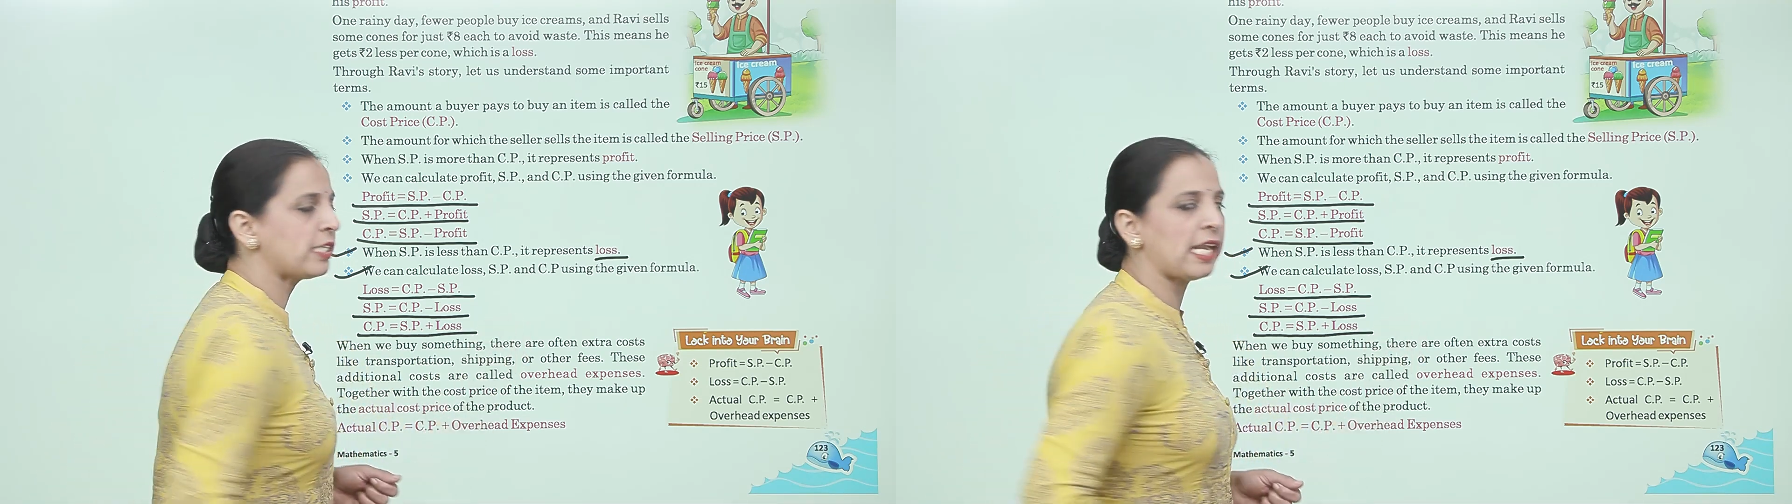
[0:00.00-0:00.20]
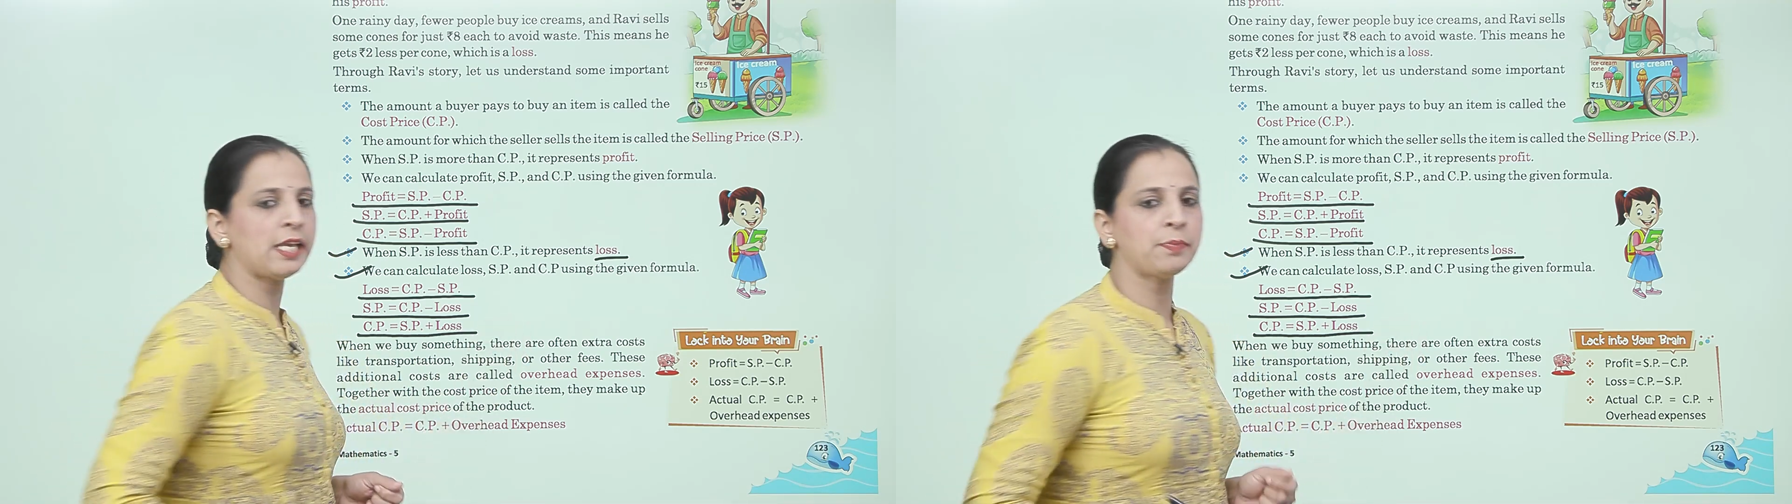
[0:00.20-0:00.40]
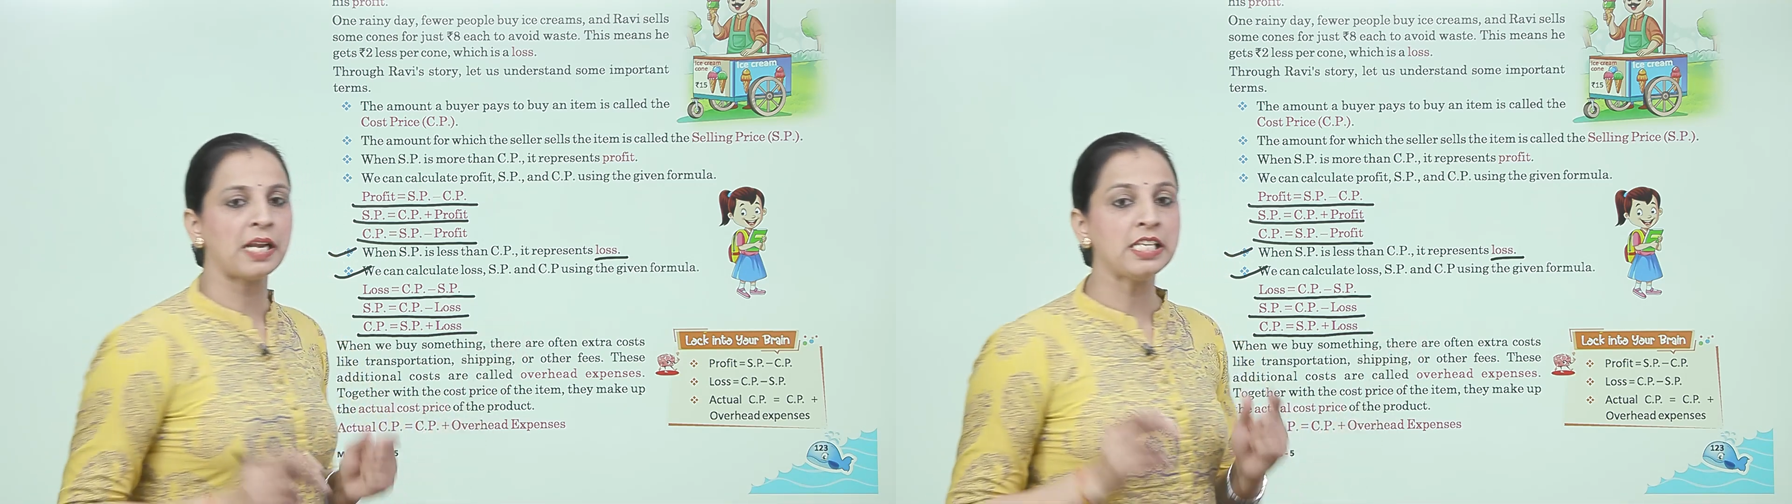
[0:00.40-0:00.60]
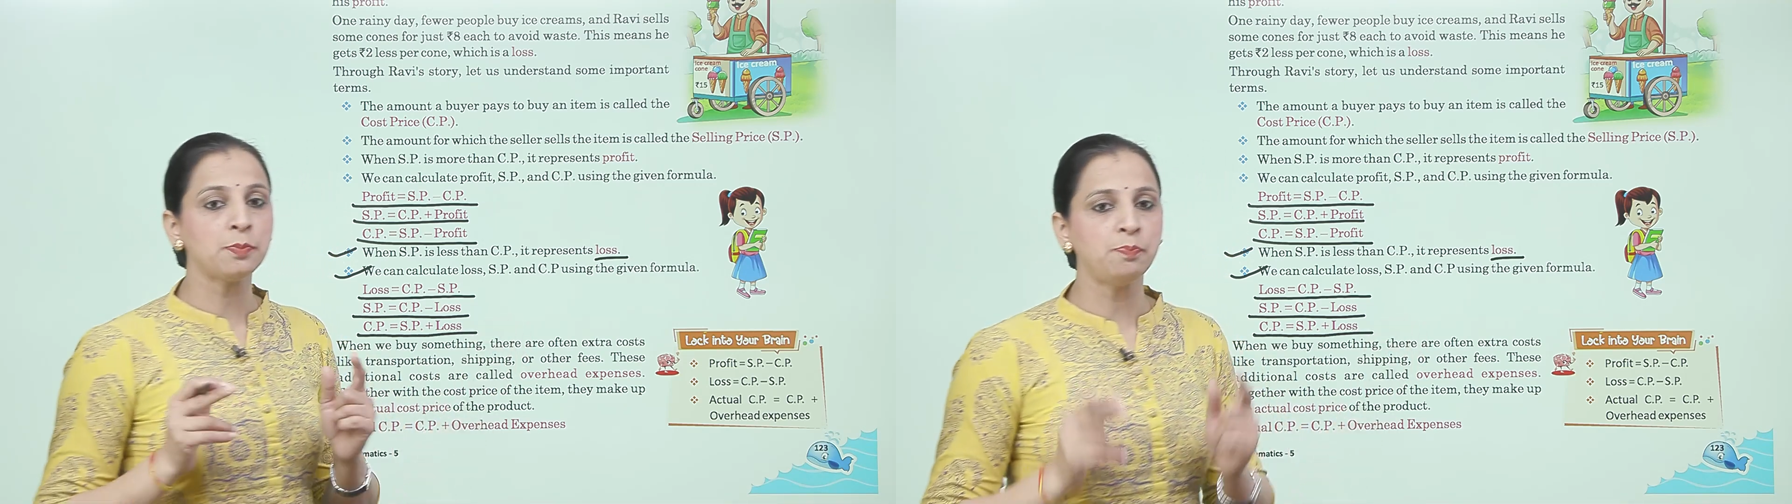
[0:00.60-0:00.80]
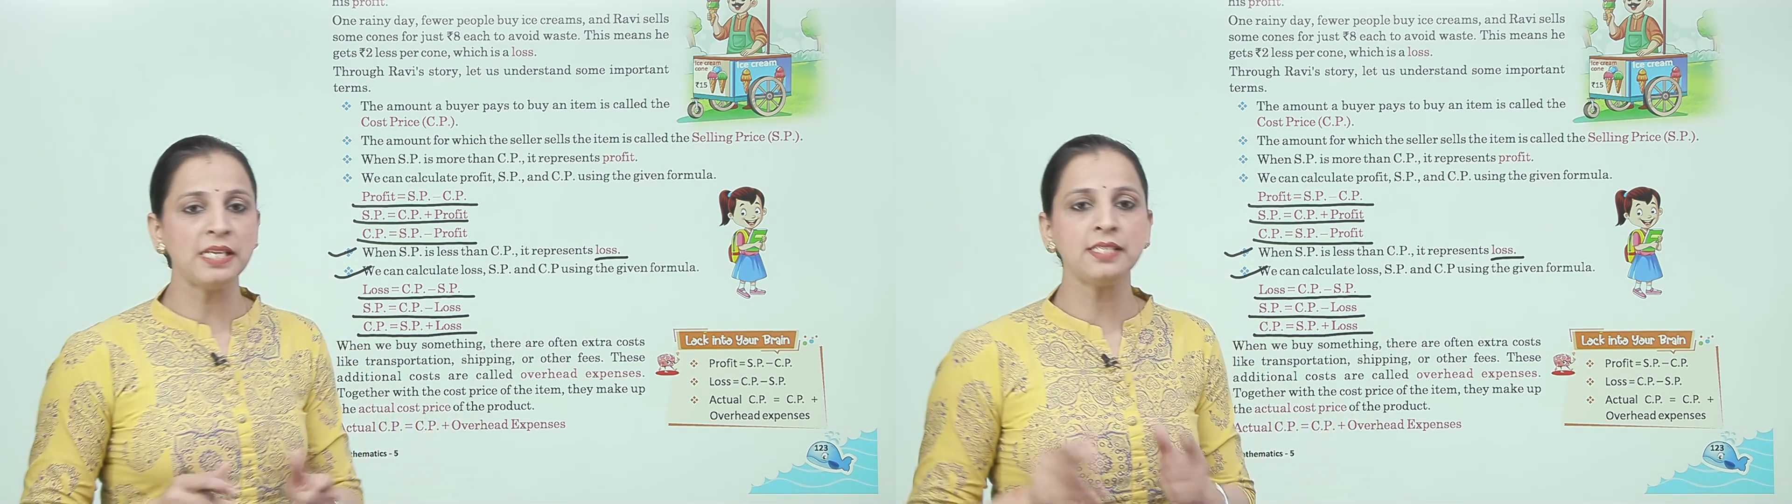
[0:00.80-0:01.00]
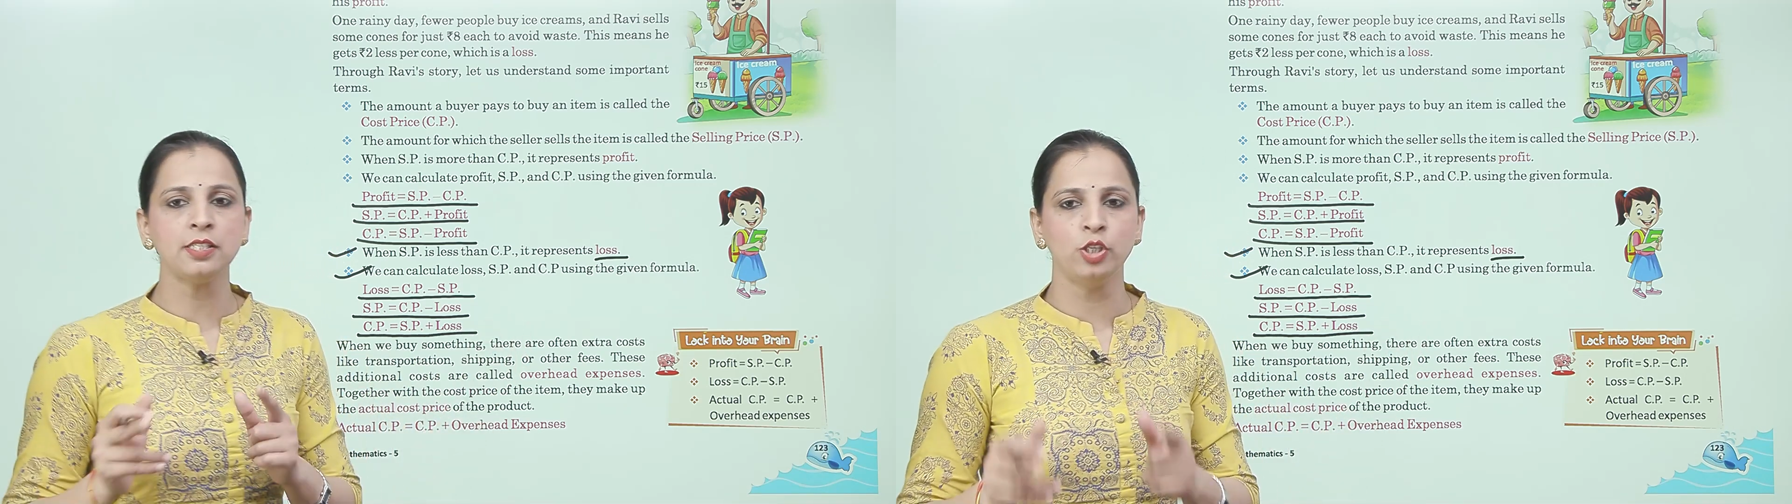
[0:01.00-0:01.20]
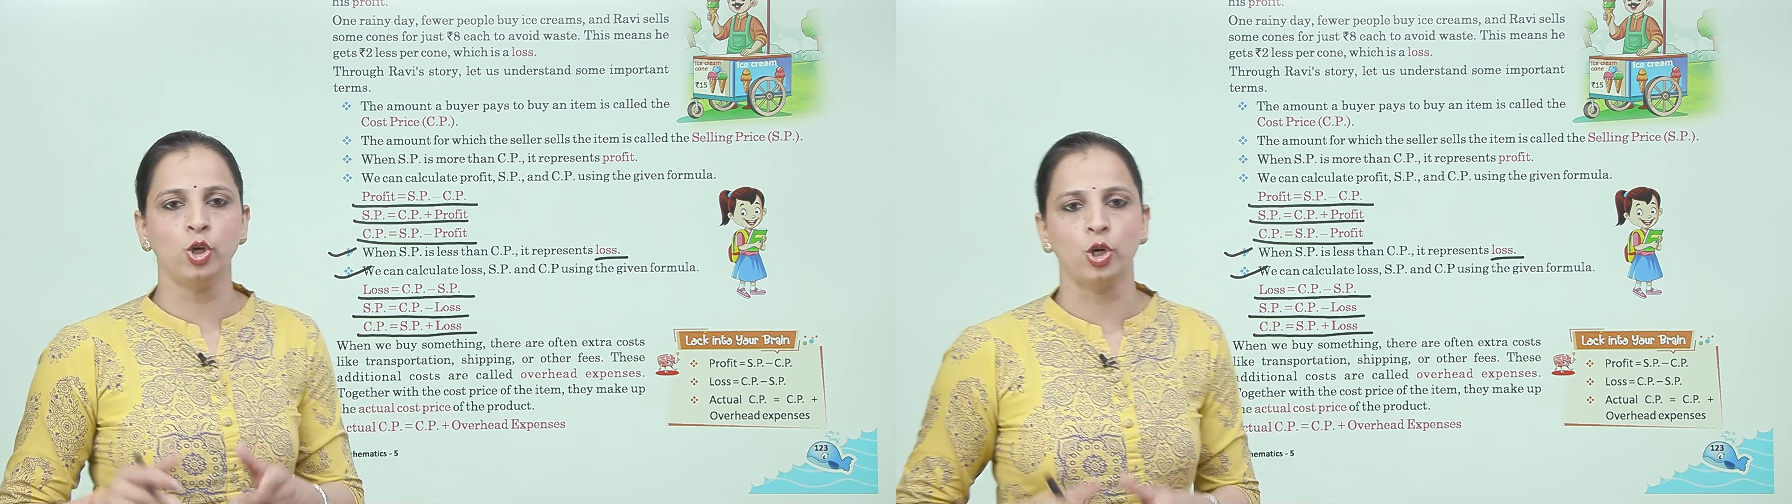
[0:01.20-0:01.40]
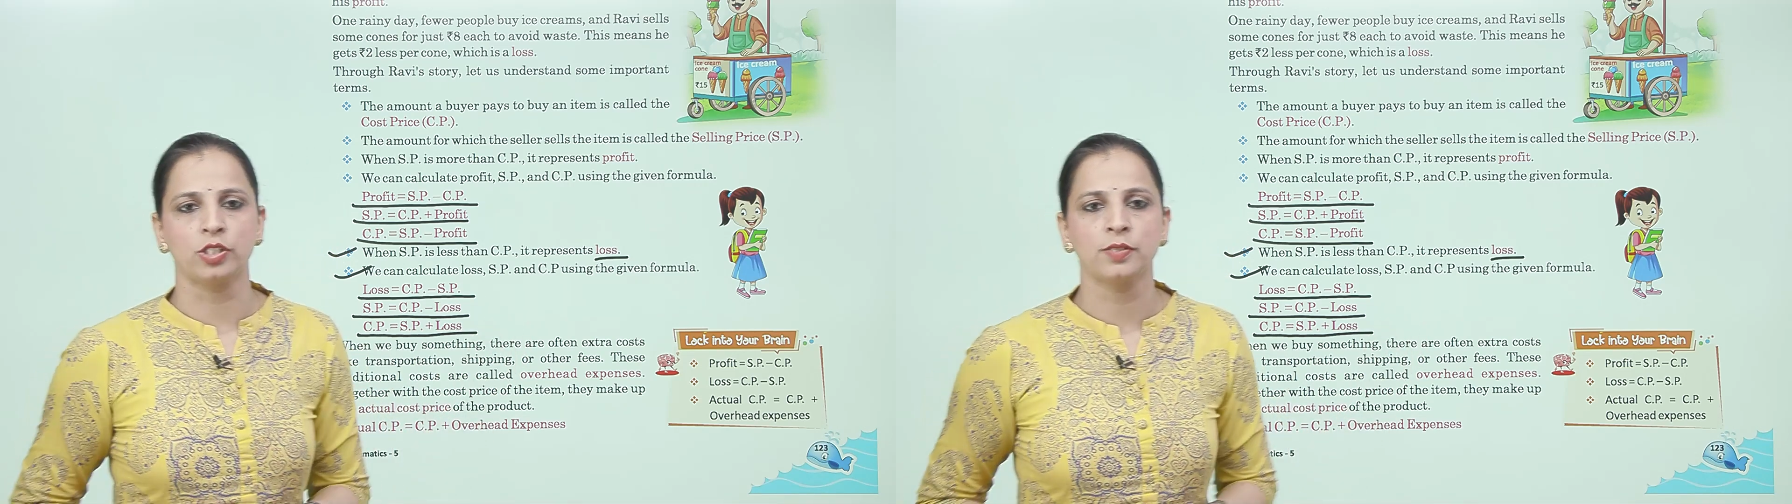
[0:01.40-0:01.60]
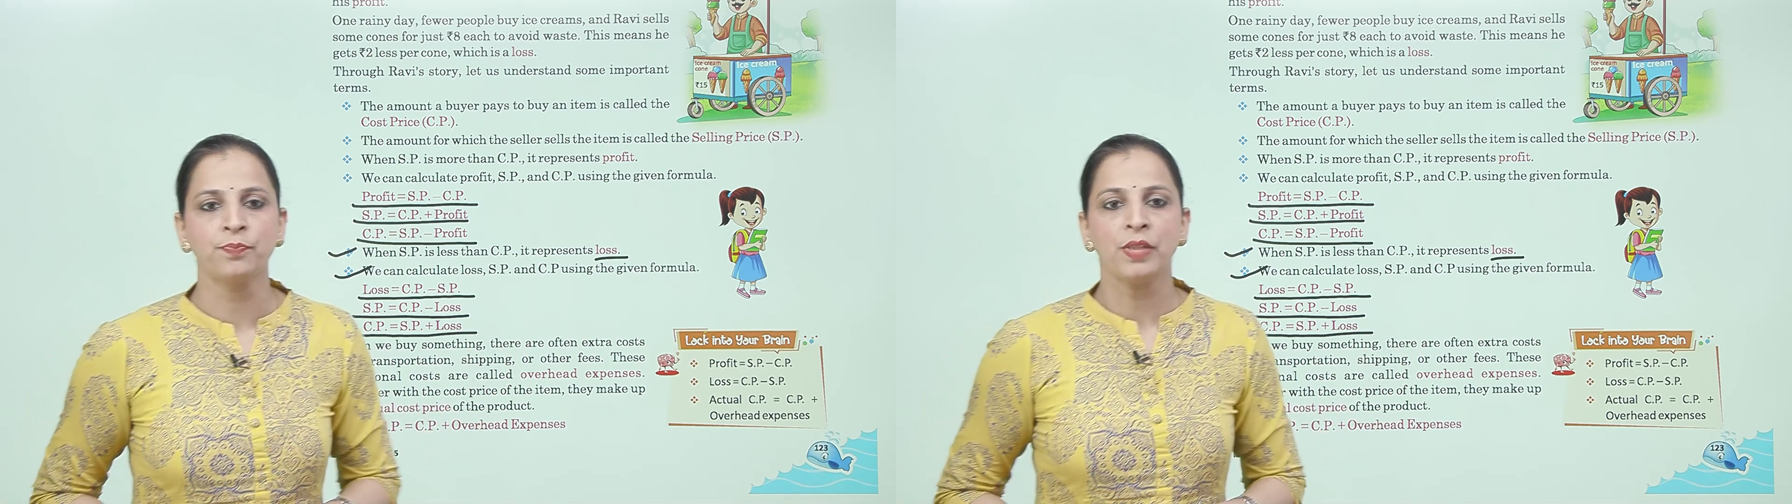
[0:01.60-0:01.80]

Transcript: selling price plus loss.